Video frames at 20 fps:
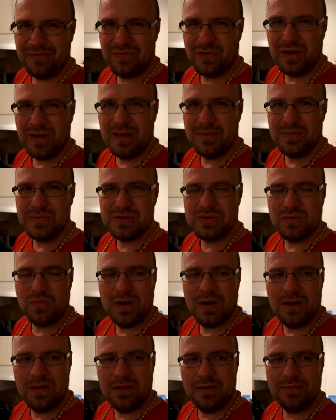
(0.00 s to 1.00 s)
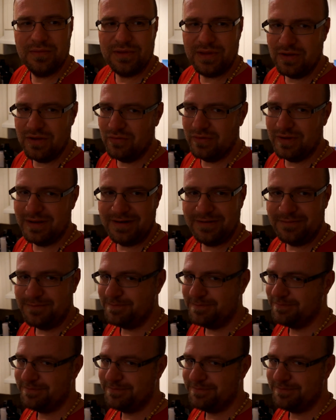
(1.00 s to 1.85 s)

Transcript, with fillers: for him as well. Ewan,